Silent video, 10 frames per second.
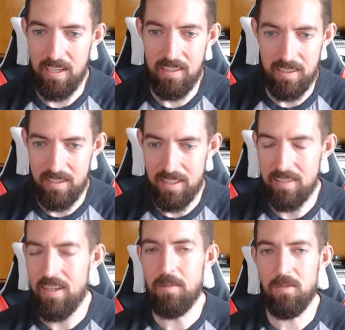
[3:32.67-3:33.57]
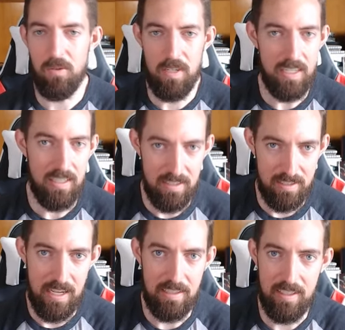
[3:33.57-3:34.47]
and these names are ridiculous.
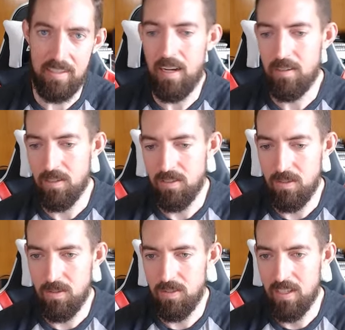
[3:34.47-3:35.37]
Classic Dr. Seuss.